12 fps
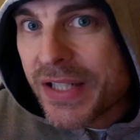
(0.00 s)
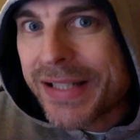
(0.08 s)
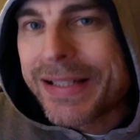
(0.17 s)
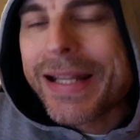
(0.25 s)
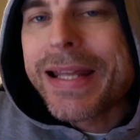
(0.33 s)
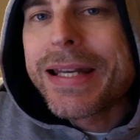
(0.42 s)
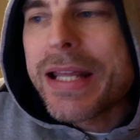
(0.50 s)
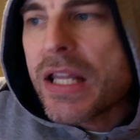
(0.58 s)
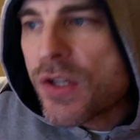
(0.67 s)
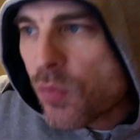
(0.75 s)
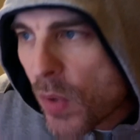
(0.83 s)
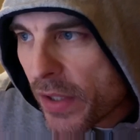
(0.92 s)
declared
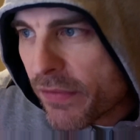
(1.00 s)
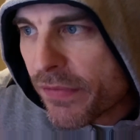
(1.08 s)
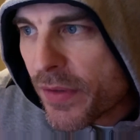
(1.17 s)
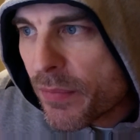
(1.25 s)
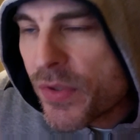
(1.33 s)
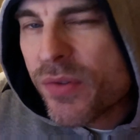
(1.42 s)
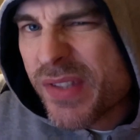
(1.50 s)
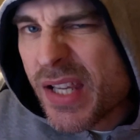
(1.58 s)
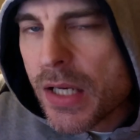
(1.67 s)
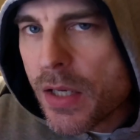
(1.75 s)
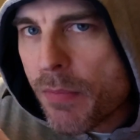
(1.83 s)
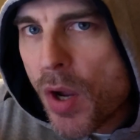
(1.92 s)
each one of them. You'll see
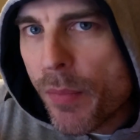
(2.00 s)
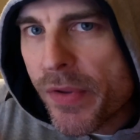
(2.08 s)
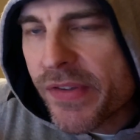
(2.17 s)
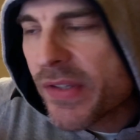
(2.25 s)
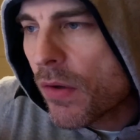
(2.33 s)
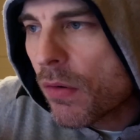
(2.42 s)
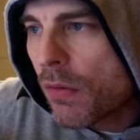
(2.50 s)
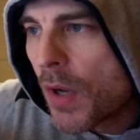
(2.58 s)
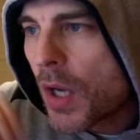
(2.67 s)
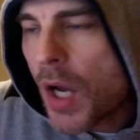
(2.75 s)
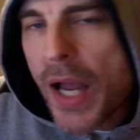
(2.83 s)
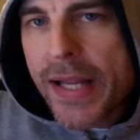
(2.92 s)
it in a moment. So
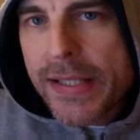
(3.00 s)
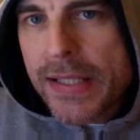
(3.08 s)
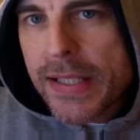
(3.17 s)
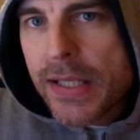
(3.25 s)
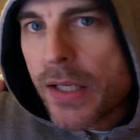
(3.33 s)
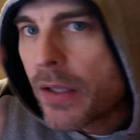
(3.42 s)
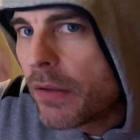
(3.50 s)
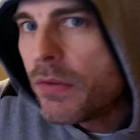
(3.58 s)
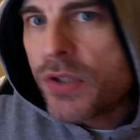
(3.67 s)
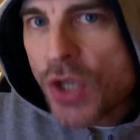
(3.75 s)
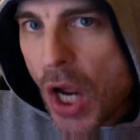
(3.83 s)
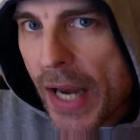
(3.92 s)
ID
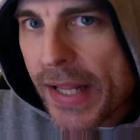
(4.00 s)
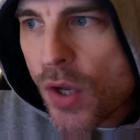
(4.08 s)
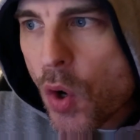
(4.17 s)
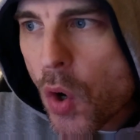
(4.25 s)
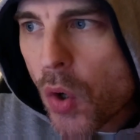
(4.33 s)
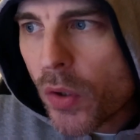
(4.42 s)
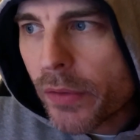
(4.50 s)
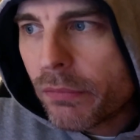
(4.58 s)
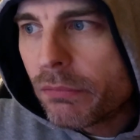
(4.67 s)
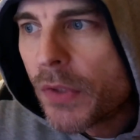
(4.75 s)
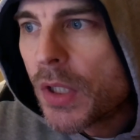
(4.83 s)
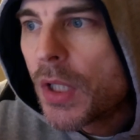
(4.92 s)
dining
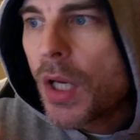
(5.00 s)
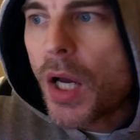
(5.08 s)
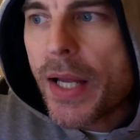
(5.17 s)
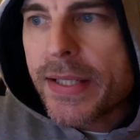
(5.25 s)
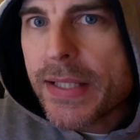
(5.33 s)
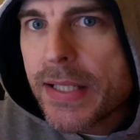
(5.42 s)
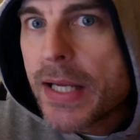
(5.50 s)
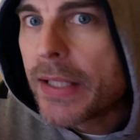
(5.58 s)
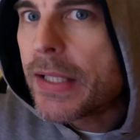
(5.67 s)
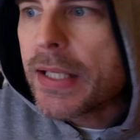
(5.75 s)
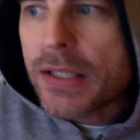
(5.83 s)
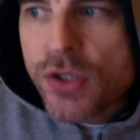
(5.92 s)
on, ID
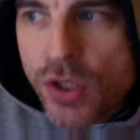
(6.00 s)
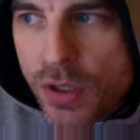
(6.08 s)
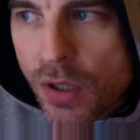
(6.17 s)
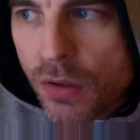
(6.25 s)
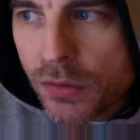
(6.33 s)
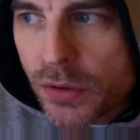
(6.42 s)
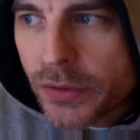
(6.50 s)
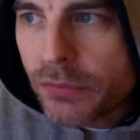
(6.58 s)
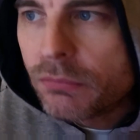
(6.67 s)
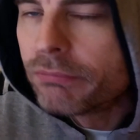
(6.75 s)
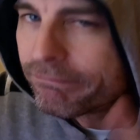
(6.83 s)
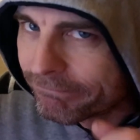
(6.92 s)
kitchen
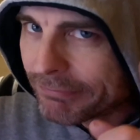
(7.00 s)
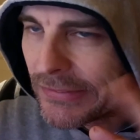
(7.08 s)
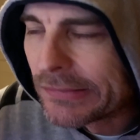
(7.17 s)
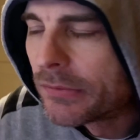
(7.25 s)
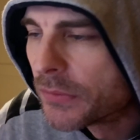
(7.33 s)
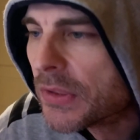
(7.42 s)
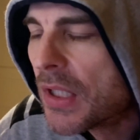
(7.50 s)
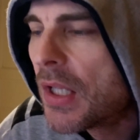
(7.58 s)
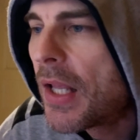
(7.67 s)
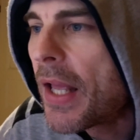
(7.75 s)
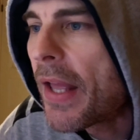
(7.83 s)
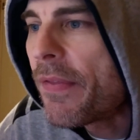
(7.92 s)
on.
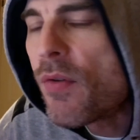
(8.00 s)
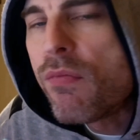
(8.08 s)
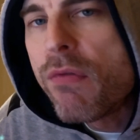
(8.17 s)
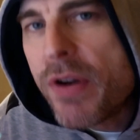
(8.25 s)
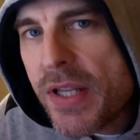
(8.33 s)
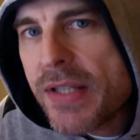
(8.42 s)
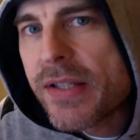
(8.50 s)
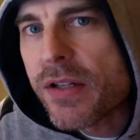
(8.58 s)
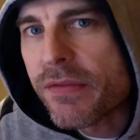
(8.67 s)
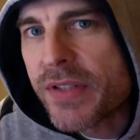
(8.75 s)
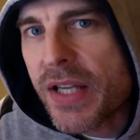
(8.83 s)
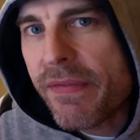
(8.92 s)
And the reason
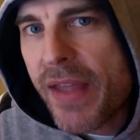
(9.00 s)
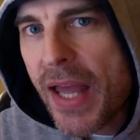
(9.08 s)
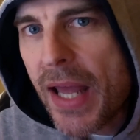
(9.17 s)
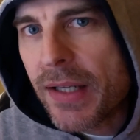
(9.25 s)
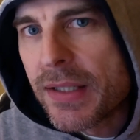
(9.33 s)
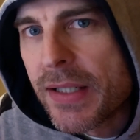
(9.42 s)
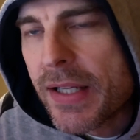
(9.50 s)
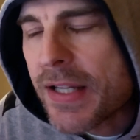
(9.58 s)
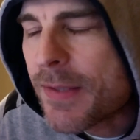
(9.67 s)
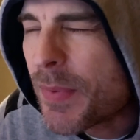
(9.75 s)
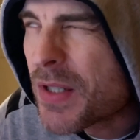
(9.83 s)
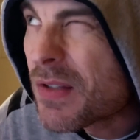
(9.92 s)
I've done that
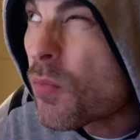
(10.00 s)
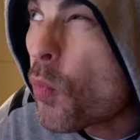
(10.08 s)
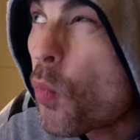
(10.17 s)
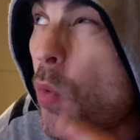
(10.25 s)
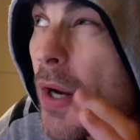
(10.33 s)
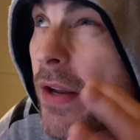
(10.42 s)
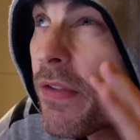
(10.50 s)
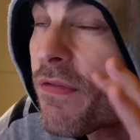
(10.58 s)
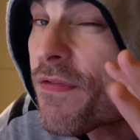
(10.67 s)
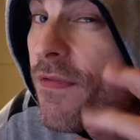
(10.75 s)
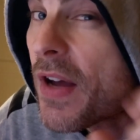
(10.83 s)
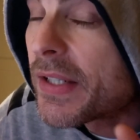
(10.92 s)
is because one of the
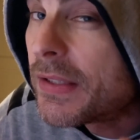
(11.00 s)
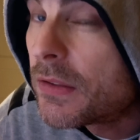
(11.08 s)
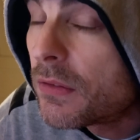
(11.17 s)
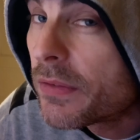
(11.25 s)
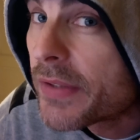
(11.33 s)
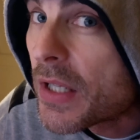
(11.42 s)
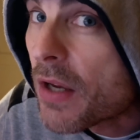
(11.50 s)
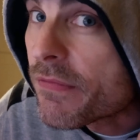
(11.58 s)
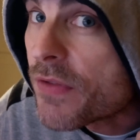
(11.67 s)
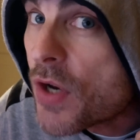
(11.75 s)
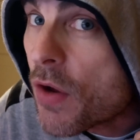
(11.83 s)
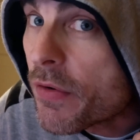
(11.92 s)
funny little thing I've
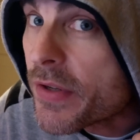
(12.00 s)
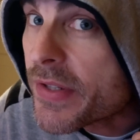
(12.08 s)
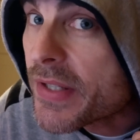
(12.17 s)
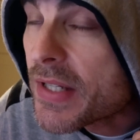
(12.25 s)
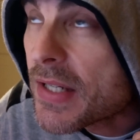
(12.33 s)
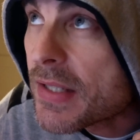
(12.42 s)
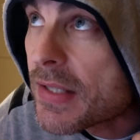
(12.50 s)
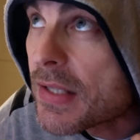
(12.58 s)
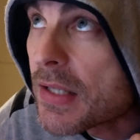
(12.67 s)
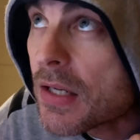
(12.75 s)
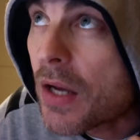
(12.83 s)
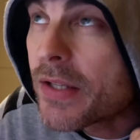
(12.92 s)
noticed is
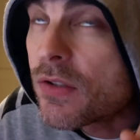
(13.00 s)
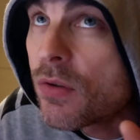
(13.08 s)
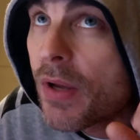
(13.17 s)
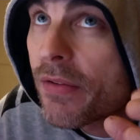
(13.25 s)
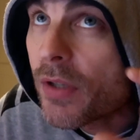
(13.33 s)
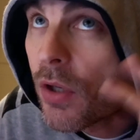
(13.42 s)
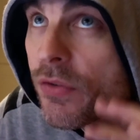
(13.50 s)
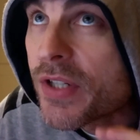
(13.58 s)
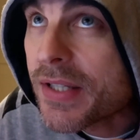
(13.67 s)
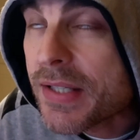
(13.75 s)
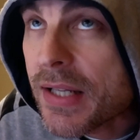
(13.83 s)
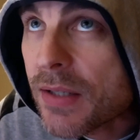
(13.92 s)
that I do have a
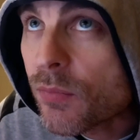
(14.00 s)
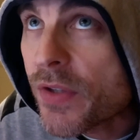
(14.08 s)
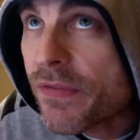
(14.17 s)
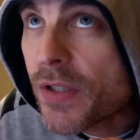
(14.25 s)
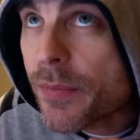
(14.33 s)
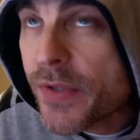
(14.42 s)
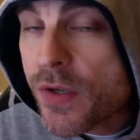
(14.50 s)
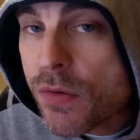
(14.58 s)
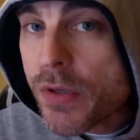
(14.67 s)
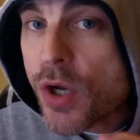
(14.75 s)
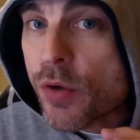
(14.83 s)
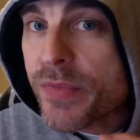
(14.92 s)
logic set up with Philips Hue
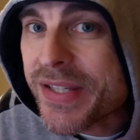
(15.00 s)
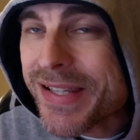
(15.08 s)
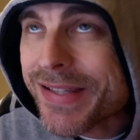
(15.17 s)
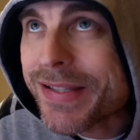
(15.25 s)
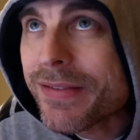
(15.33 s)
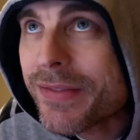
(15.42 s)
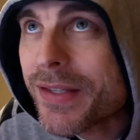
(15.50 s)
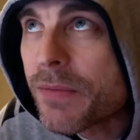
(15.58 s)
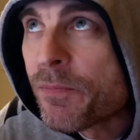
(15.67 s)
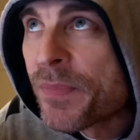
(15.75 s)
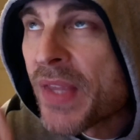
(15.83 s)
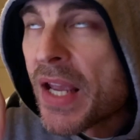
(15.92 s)
and Home Assistant that
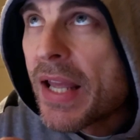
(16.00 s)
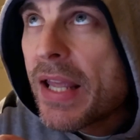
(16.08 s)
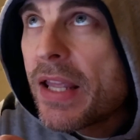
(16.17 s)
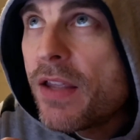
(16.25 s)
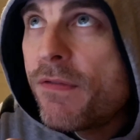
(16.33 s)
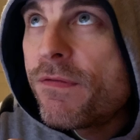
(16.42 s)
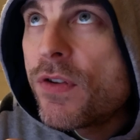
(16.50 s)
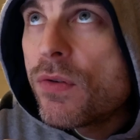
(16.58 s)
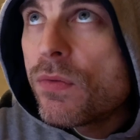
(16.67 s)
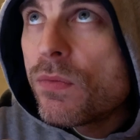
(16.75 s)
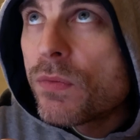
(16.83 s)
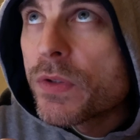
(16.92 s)
if
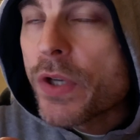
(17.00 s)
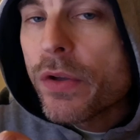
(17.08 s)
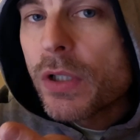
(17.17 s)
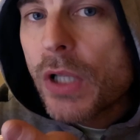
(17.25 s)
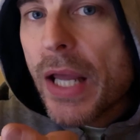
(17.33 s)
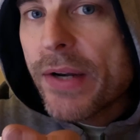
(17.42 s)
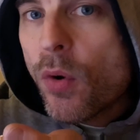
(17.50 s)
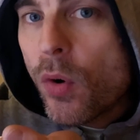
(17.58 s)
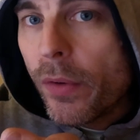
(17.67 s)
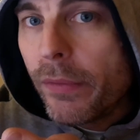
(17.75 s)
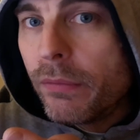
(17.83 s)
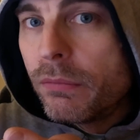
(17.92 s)
you turn a light
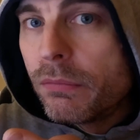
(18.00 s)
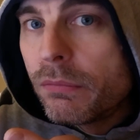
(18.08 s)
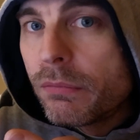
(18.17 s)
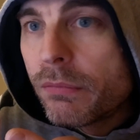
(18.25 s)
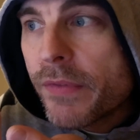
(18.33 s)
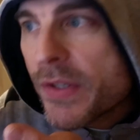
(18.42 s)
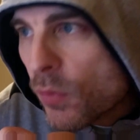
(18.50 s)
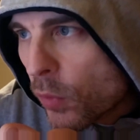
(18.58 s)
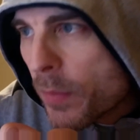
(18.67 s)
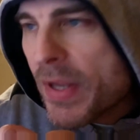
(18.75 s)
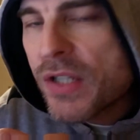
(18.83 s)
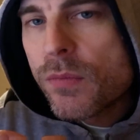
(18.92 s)
on, this
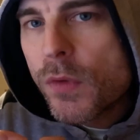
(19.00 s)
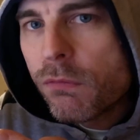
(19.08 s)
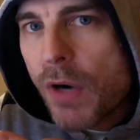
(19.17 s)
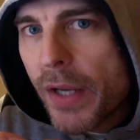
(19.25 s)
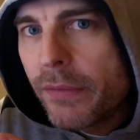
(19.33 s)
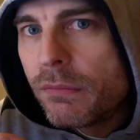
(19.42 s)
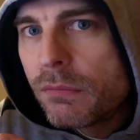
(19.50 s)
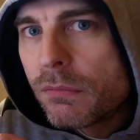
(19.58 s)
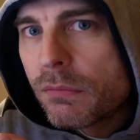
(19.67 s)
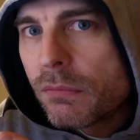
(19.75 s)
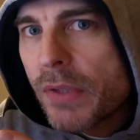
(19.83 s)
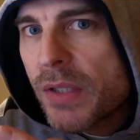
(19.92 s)
automation will run
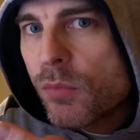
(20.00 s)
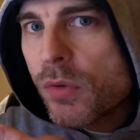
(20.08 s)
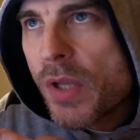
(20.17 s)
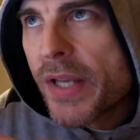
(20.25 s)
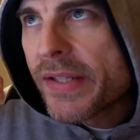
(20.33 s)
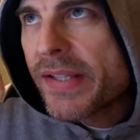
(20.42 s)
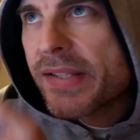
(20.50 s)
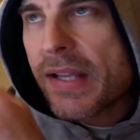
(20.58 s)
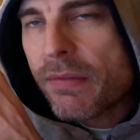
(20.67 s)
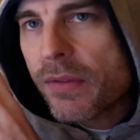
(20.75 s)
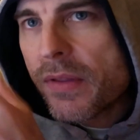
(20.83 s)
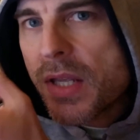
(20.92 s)
and it will set
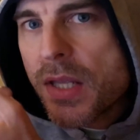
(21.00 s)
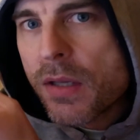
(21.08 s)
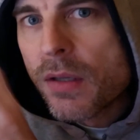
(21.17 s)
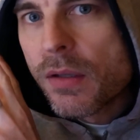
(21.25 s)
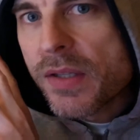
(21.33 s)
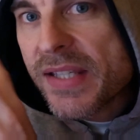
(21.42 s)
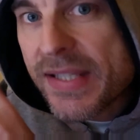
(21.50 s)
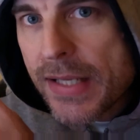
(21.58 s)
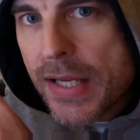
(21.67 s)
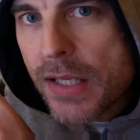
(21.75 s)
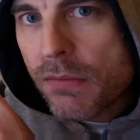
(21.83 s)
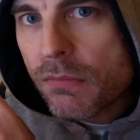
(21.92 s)
the
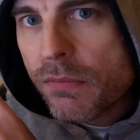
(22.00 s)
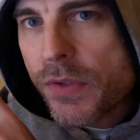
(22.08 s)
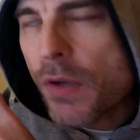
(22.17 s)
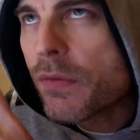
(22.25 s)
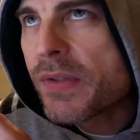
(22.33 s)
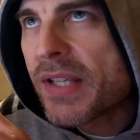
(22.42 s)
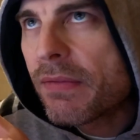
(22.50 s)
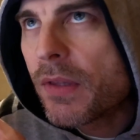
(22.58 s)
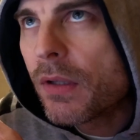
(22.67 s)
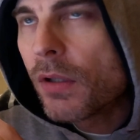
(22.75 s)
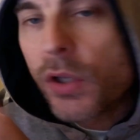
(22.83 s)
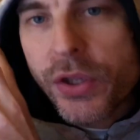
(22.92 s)
scene. So set
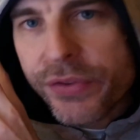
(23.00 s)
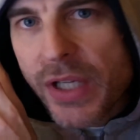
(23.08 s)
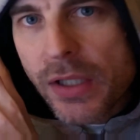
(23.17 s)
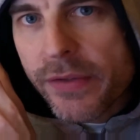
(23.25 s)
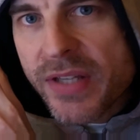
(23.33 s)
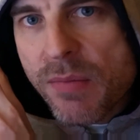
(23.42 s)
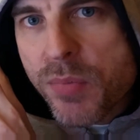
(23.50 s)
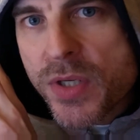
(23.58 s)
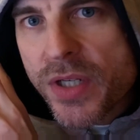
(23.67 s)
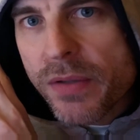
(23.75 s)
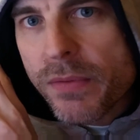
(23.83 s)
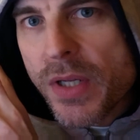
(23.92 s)
the color
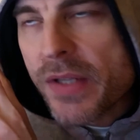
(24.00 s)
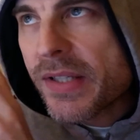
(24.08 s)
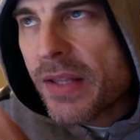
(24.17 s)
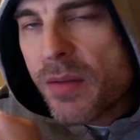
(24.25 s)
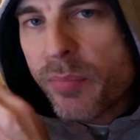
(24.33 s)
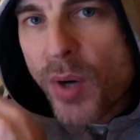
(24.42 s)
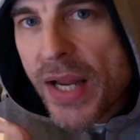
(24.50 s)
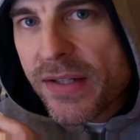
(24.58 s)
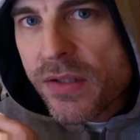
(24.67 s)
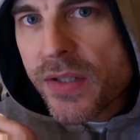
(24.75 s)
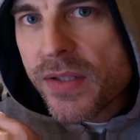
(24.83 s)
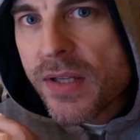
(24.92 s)
temperature, set the
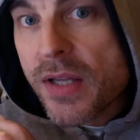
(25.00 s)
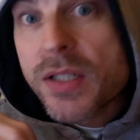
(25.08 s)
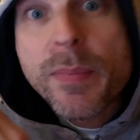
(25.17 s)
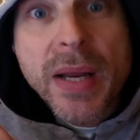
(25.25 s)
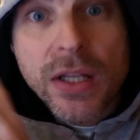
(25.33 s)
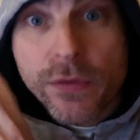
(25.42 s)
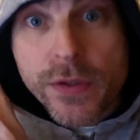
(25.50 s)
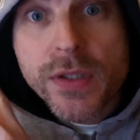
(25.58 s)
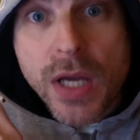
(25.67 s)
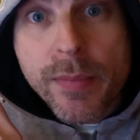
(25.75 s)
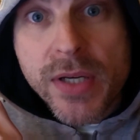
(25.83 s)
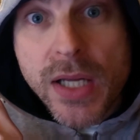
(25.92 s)
brightness, depending on the
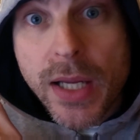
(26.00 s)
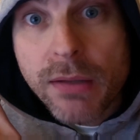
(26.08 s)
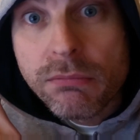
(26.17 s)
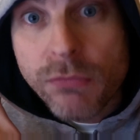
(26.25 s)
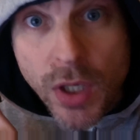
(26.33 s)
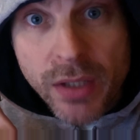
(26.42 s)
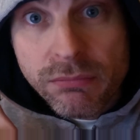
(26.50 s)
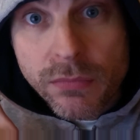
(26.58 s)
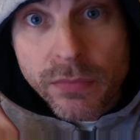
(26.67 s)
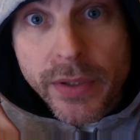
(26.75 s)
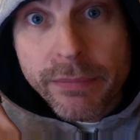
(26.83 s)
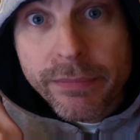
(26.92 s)
time of day, right?
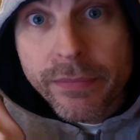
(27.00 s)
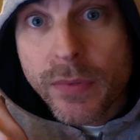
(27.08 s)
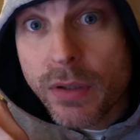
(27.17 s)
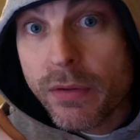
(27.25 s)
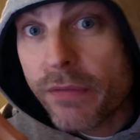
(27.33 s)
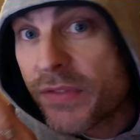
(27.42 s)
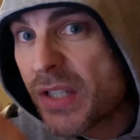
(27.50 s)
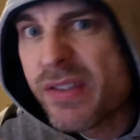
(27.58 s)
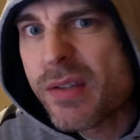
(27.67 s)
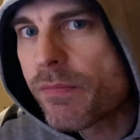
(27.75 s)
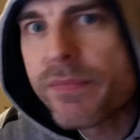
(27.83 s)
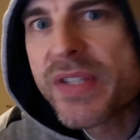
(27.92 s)
Yeah, I've done
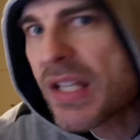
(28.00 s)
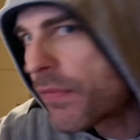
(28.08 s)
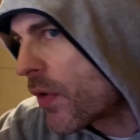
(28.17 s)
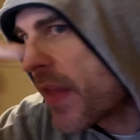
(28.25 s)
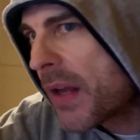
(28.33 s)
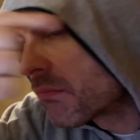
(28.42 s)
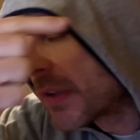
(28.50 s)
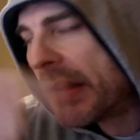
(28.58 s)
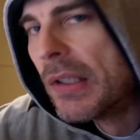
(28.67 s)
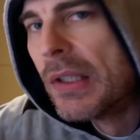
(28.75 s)
some stuff on that.